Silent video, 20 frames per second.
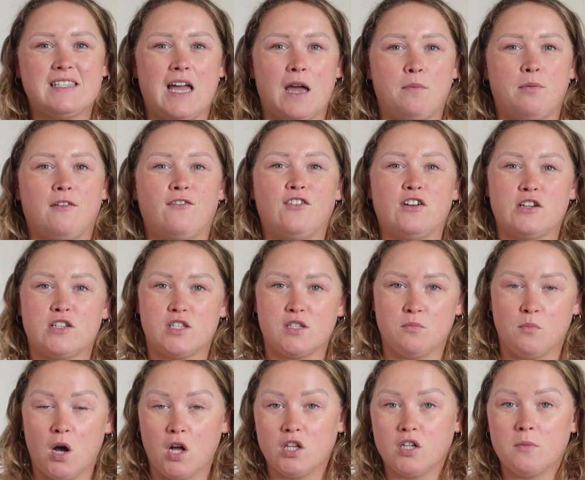I prefer
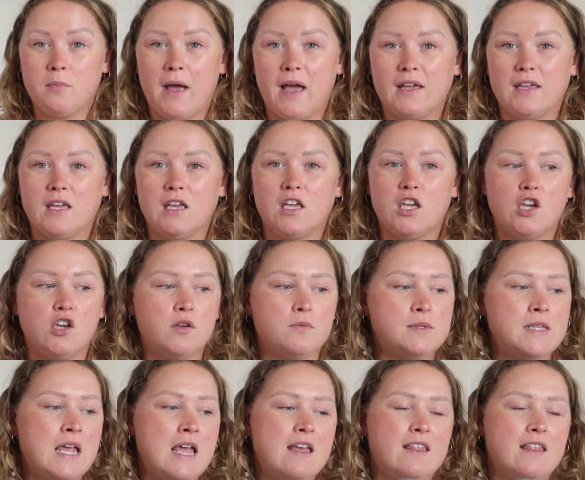smaller packing cubes.